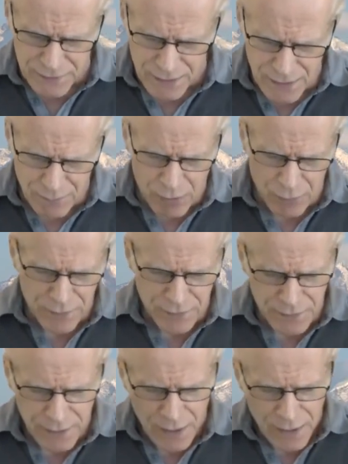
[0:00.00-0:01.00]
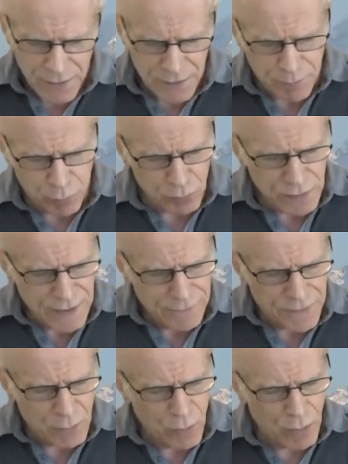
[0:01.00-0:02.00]
say about this
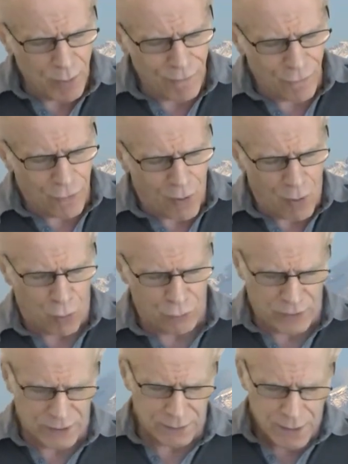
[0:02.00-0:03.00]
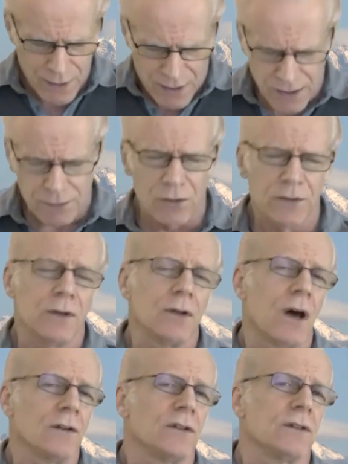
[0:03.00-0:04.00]
belief that we're evolving. Hitler and the
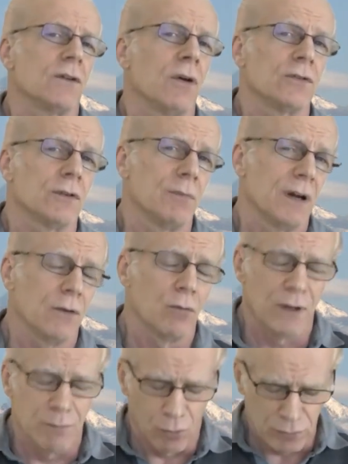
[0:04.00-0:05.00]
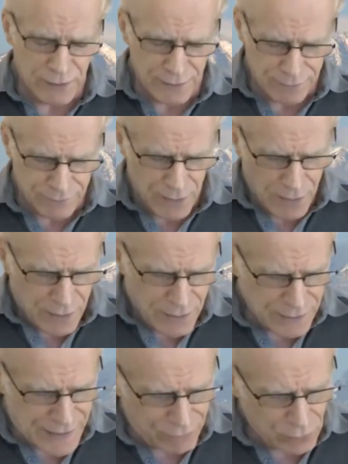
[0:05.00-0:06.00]
Nazis also, by the way, believed
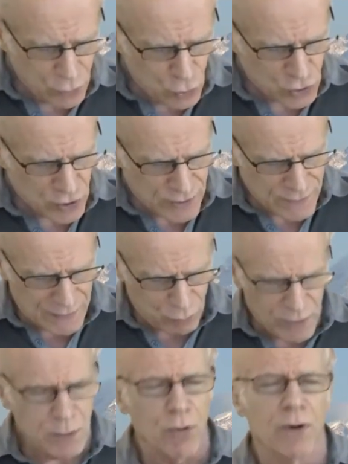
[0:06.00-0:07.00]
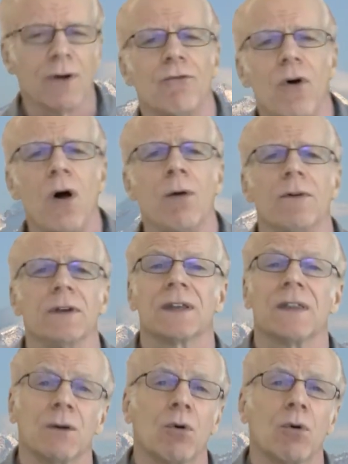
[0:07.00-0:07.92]
in evolution and that we were evolving, and they